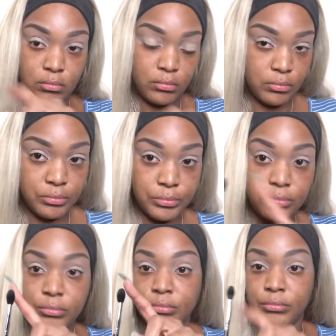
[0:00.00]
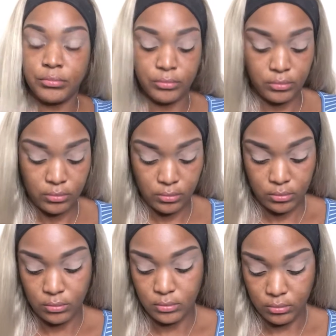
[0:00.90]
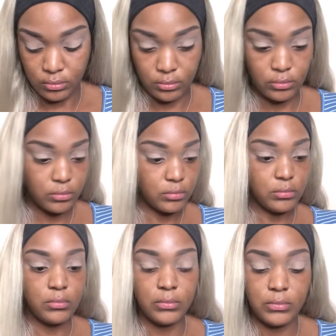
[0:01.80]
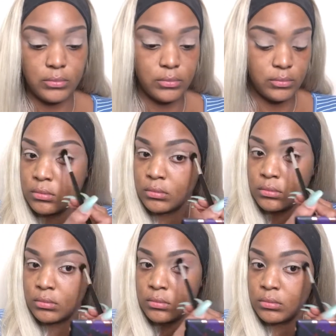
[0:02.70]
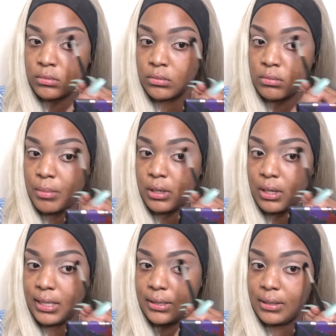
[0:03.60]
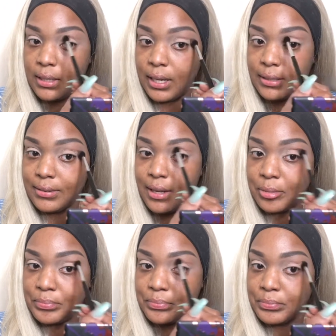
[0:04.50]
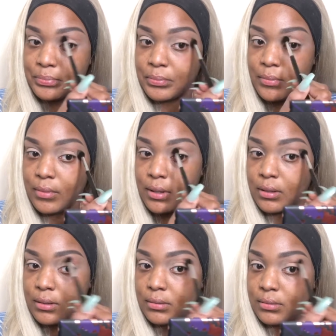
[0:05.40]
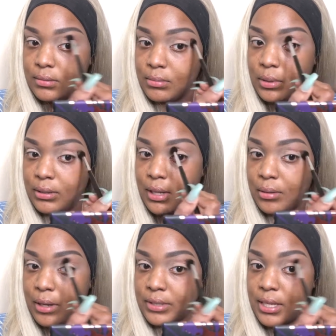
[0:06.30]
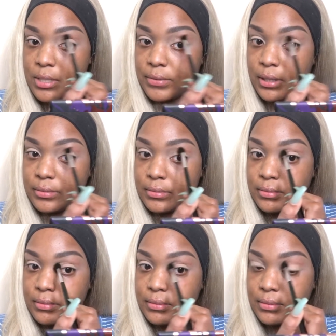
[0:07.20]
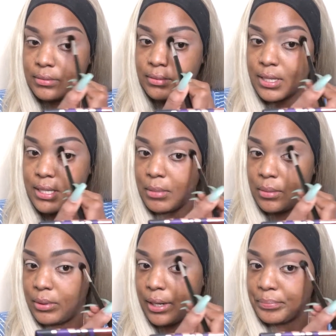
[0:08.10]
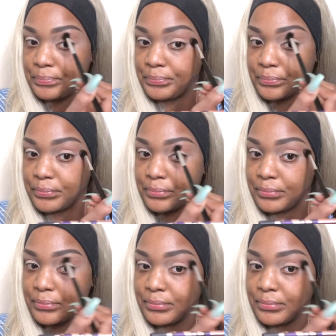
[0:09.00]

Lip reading: Whenever you apply your transition shade, it just makes all the other colors come together so nicely. This palette did come with 16